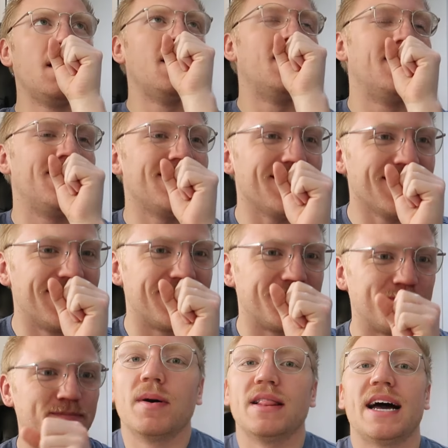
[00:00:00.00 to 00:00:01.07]

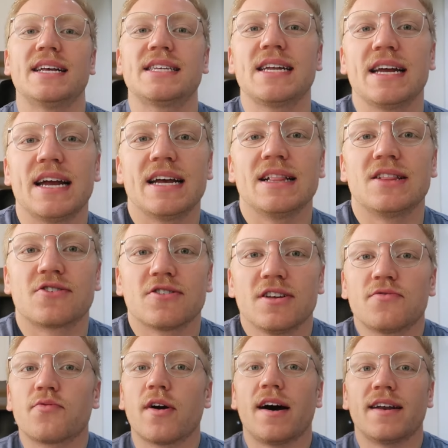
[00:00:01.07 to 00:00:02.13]
but last night I
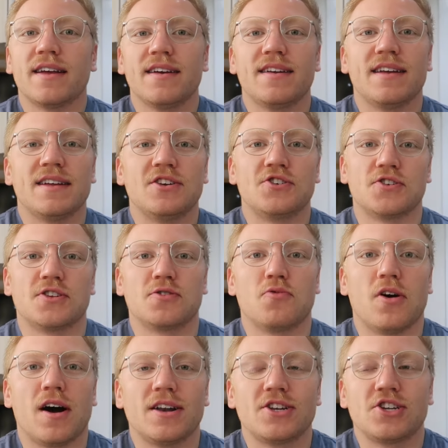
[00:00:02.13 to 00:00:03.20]
literally rotted and just
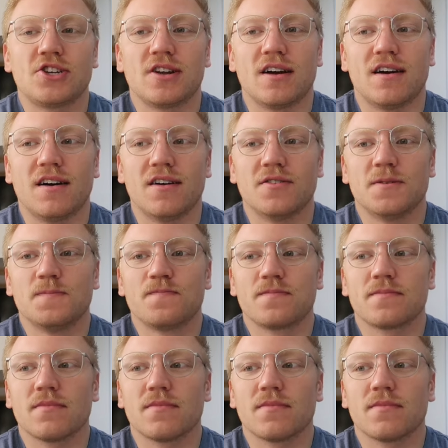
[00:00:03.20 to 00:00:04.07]
watched uh,